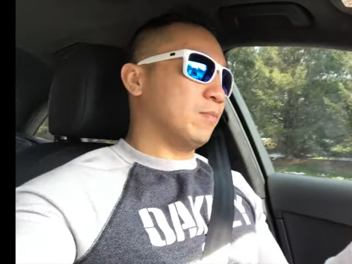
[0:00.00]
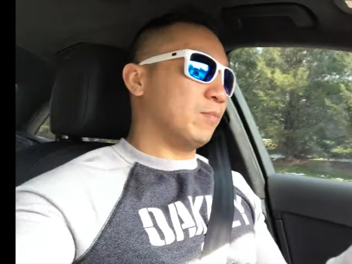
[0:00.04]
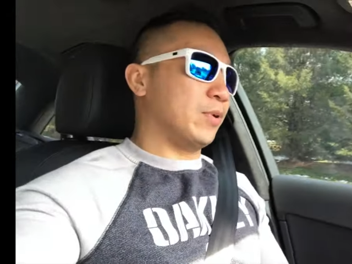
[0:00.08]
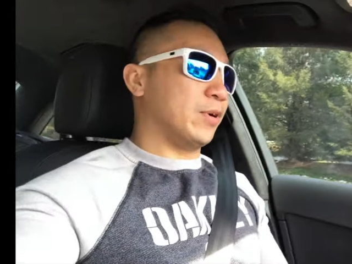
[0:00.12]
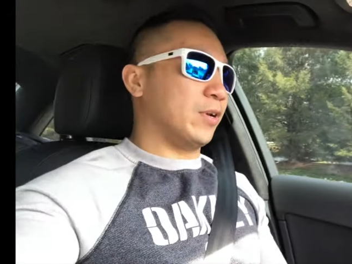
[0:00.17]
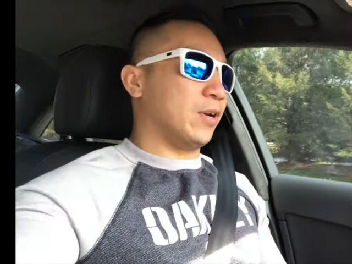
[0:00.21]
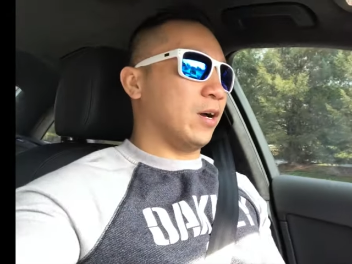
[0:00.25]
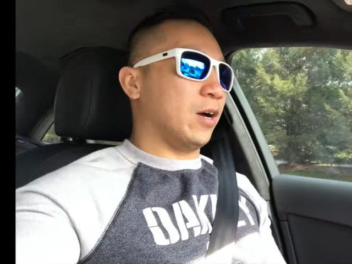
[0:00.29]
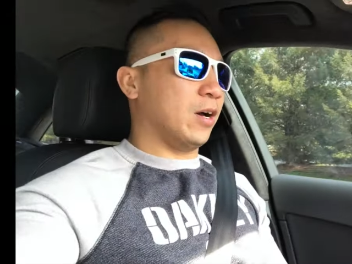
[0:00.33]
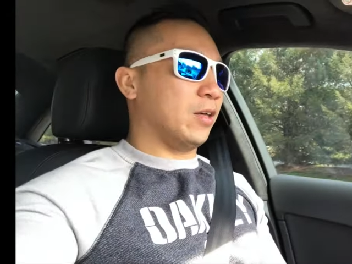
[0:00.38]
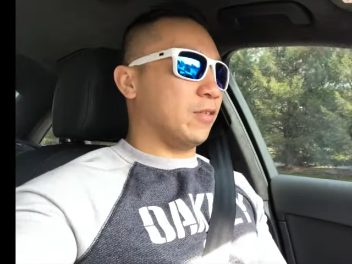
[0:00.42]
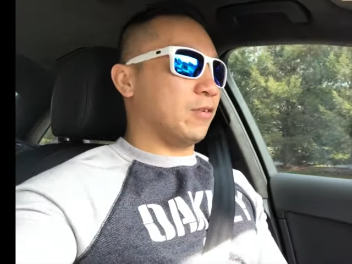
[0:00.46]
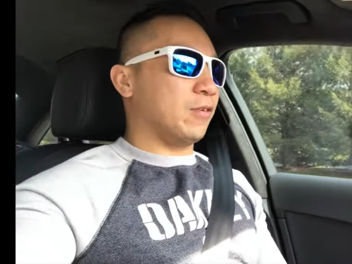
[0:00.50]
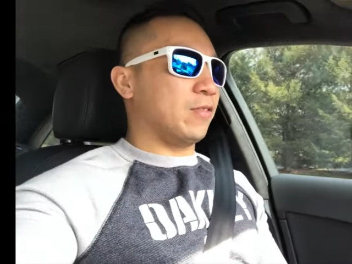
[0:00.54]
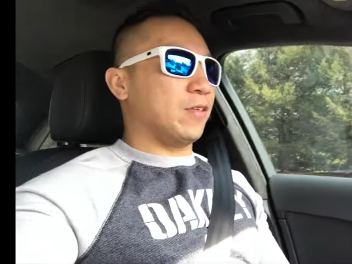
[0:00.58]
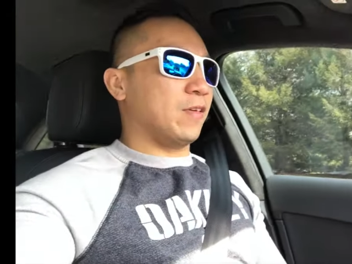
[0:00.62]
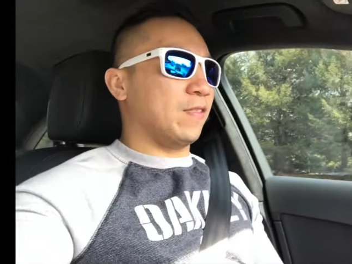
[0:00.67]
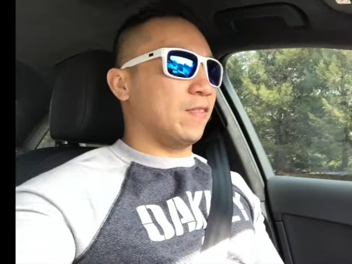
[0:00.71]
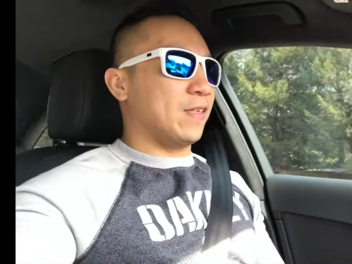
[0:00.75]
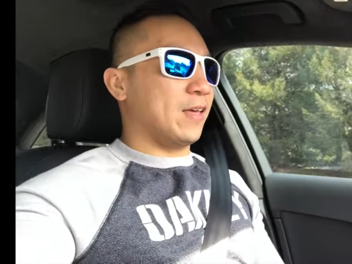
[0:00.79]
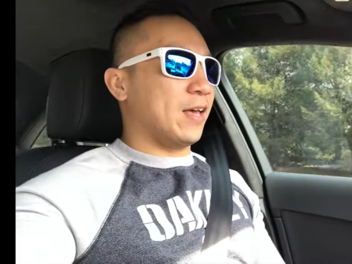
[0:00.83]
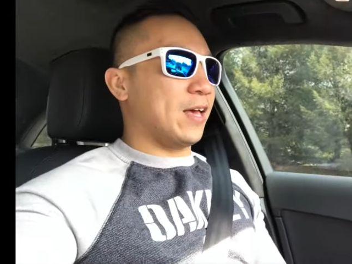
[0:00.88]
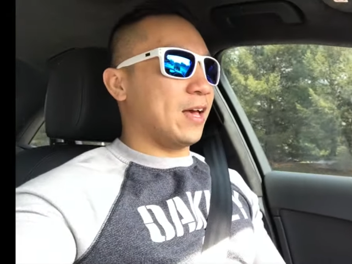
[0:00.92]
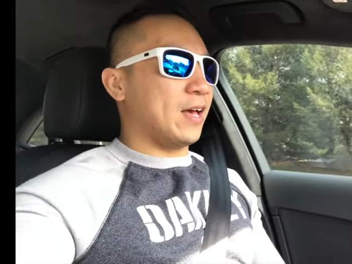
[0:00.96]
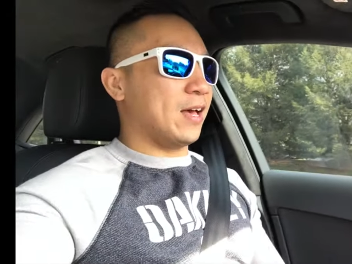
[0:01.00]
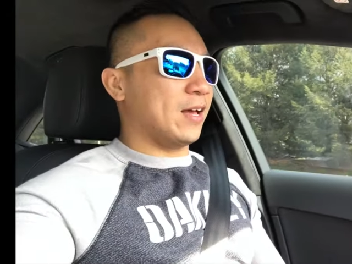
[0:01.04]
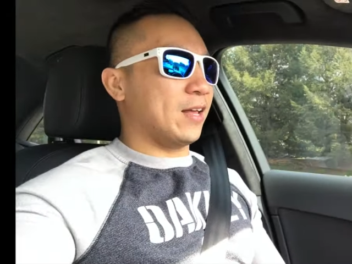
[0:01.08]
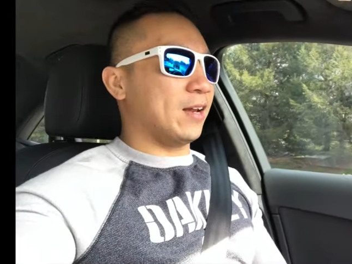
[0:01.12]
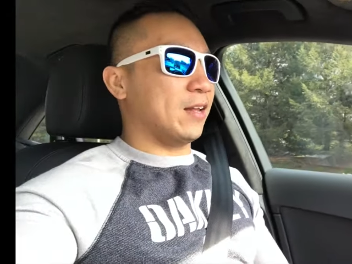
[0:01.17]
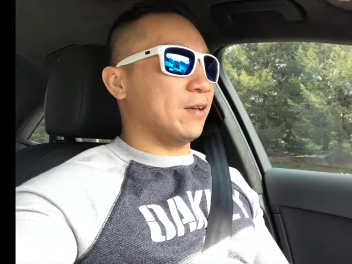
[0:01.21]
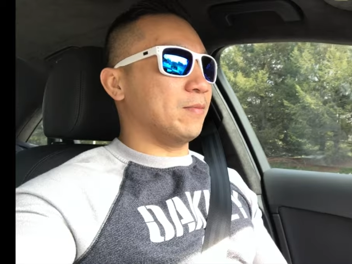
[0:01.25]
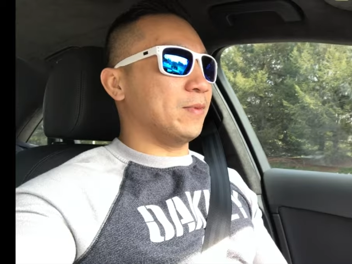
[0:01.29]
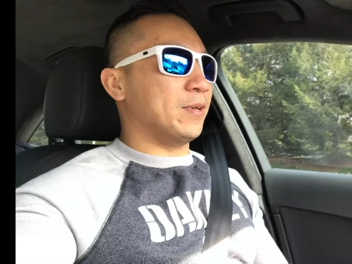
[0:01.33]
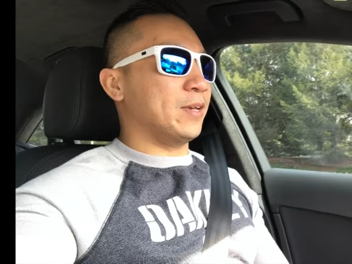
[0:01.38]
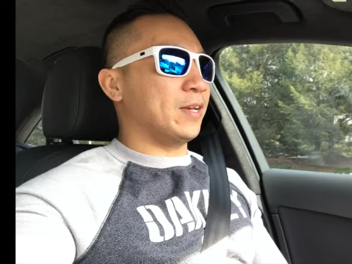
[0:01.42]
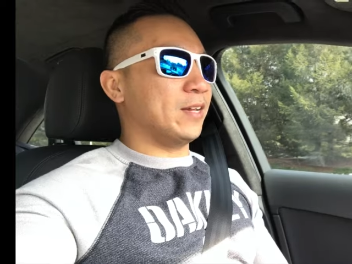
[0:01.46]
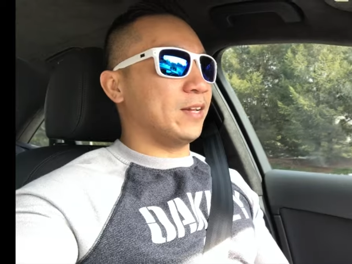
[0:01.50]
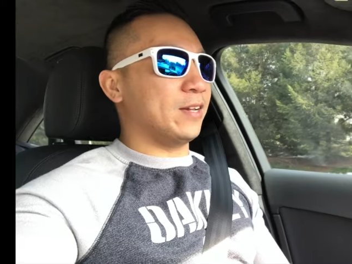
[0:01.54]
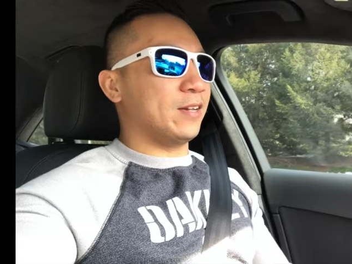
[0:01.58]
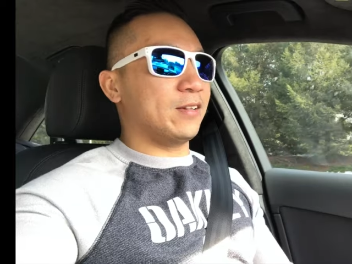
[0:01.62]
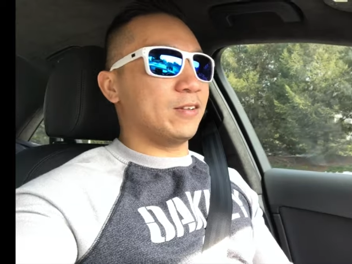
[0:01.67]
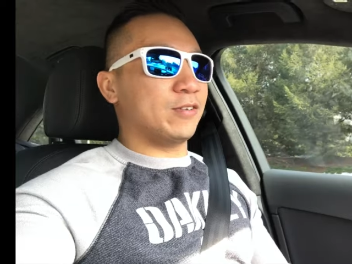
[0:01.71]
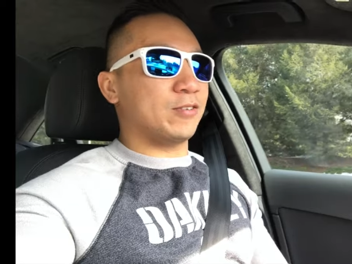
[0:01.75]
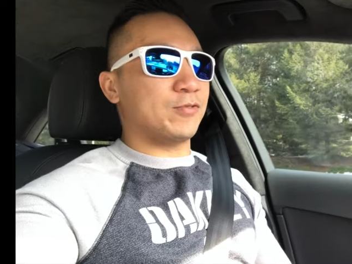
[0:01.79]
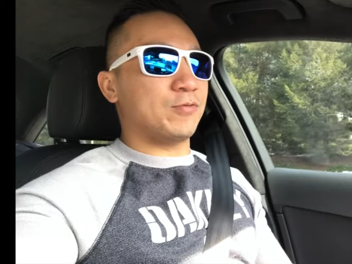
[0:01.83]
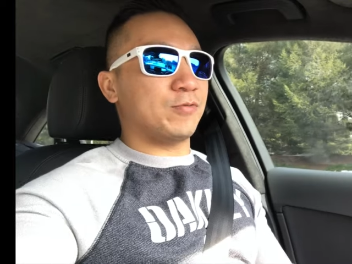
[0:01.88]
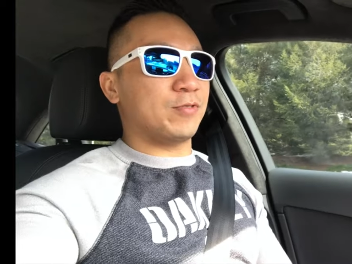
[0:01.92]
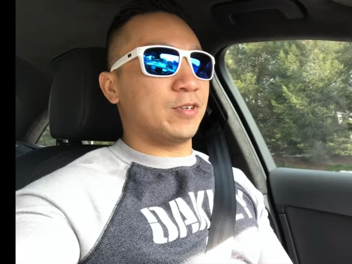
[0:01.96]
but other than that, I mean,
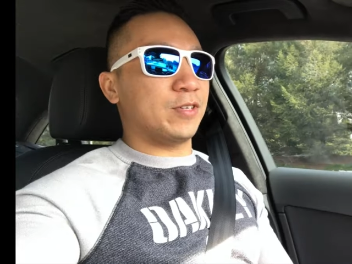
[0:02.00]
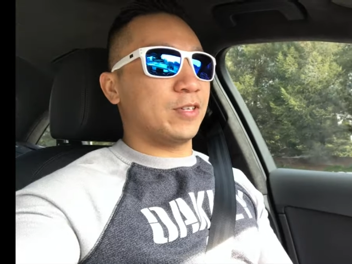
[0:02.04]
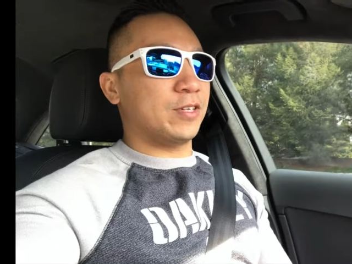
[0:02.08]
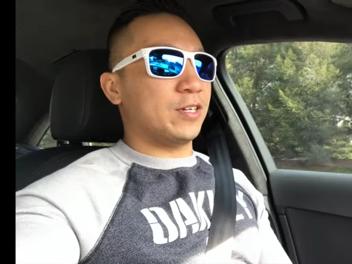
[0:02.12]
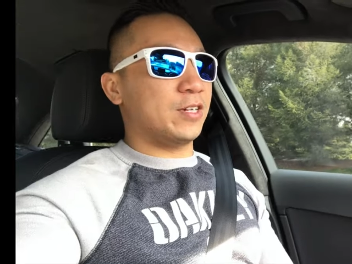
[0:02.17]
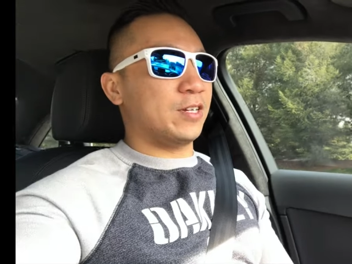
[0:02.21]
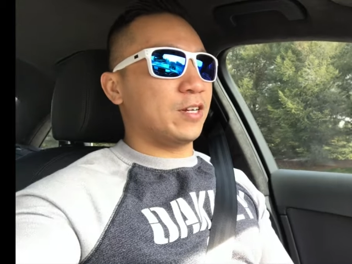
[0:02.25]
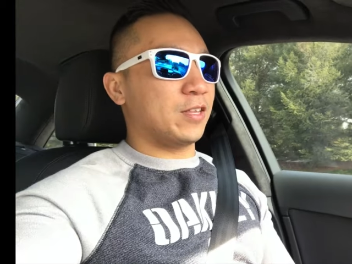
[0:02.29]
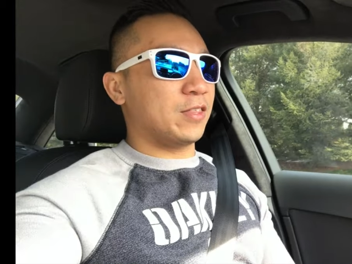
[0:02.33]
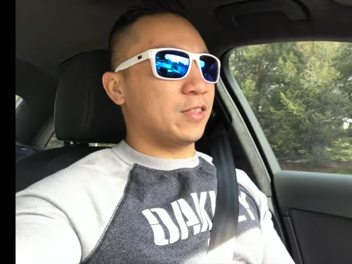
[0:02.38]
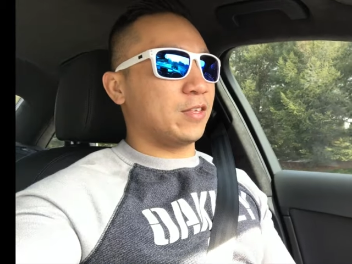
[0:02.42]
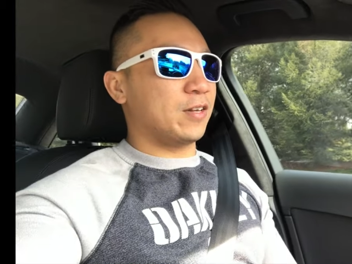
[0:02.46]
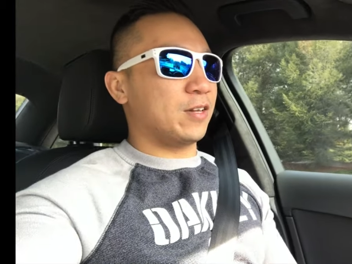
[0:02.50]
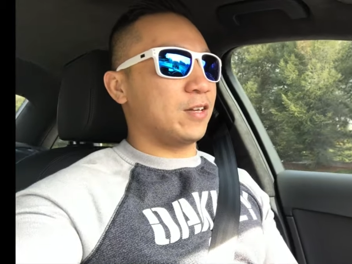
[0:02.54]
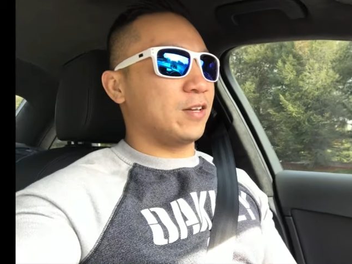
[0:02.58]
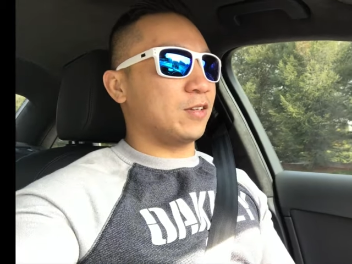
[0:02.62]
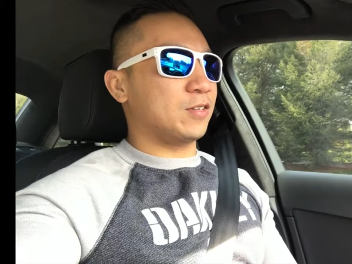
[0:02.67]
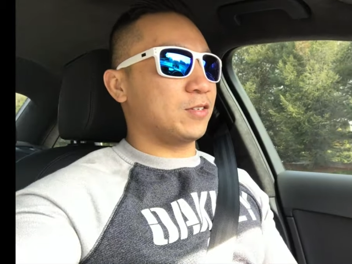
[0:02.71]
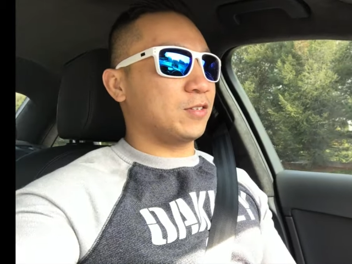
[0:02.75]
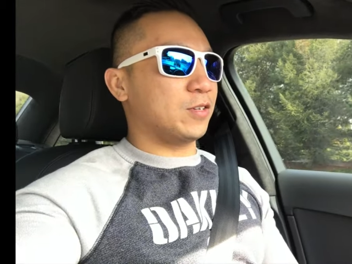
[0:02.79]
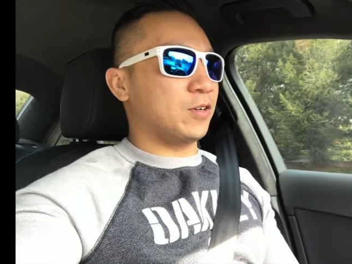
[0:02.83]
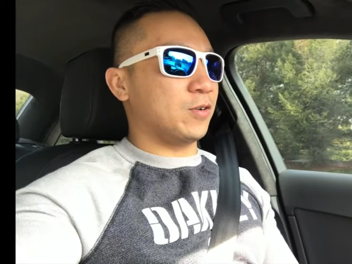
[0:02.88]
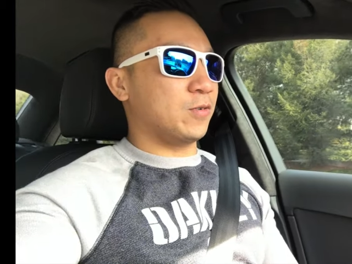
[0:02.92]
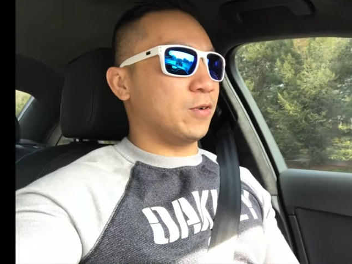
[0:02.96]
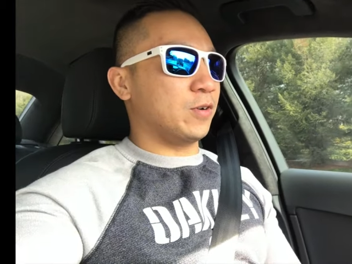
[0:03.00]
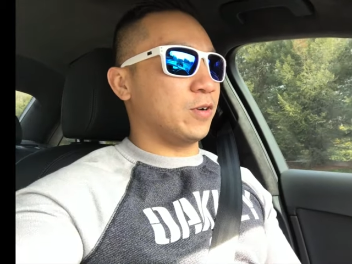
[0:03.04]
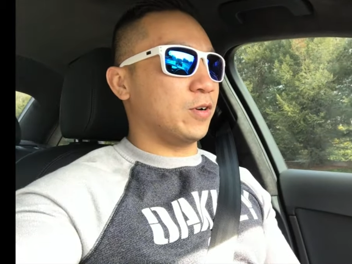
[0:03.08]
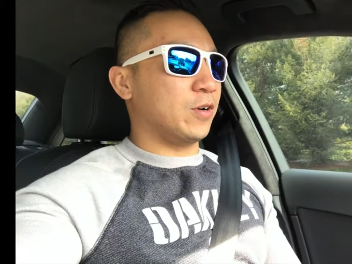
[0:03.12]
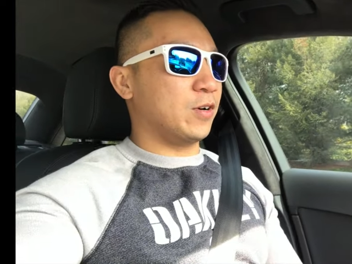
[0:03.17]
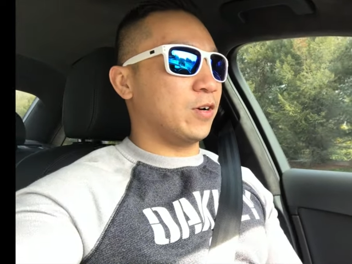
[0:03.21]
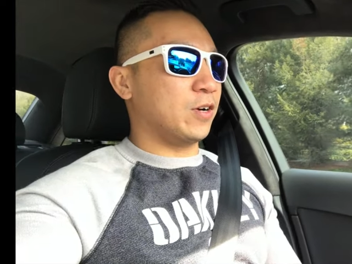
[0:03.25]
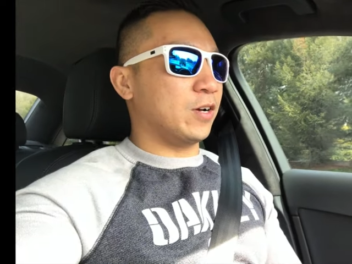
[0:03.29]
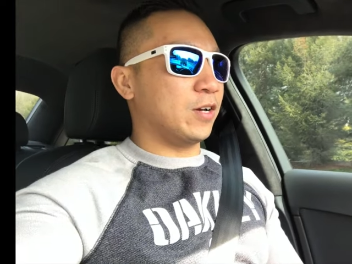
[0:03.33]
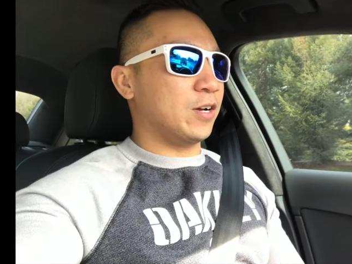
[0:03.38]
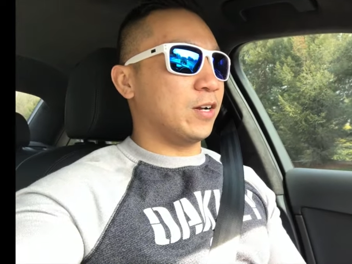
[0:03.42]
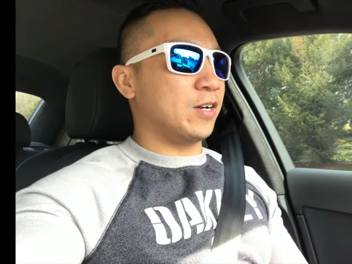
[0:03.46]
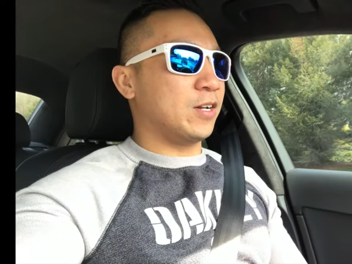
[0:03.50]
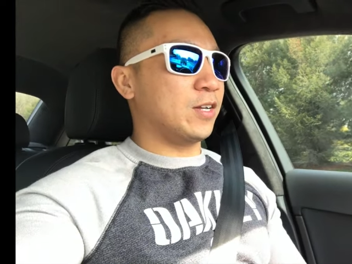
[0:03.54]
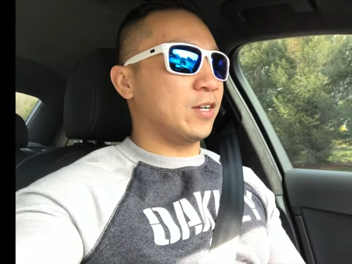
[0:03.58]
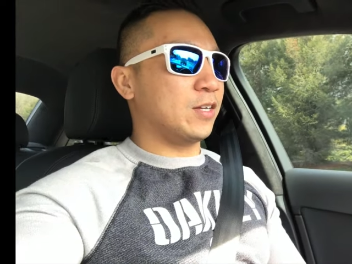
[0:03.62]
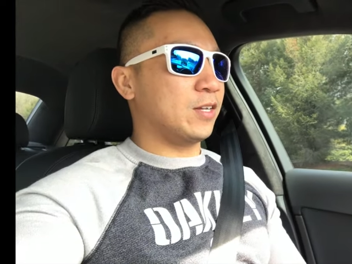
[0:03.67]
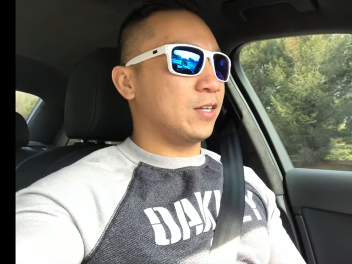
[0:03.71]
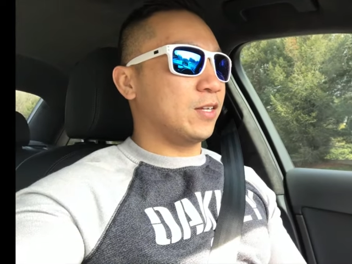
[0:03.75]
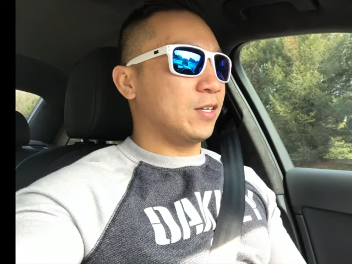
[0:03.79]
there's really nothing else going on.